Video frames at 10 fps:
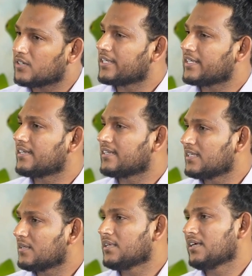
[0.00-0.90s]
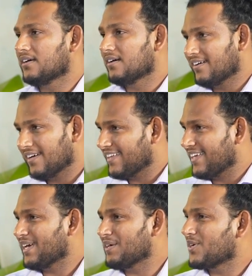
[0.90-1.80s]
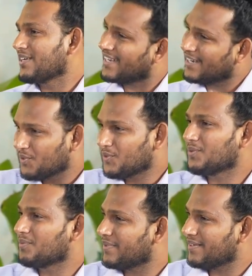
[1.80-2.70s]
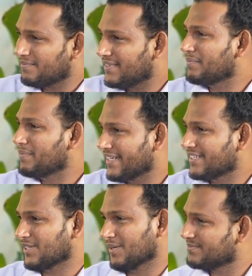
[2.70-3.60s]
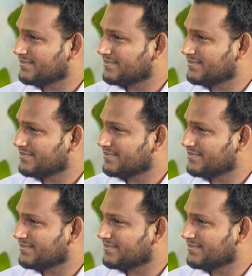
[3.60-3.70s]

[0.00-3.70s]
going to tell them an AI model can do a better job.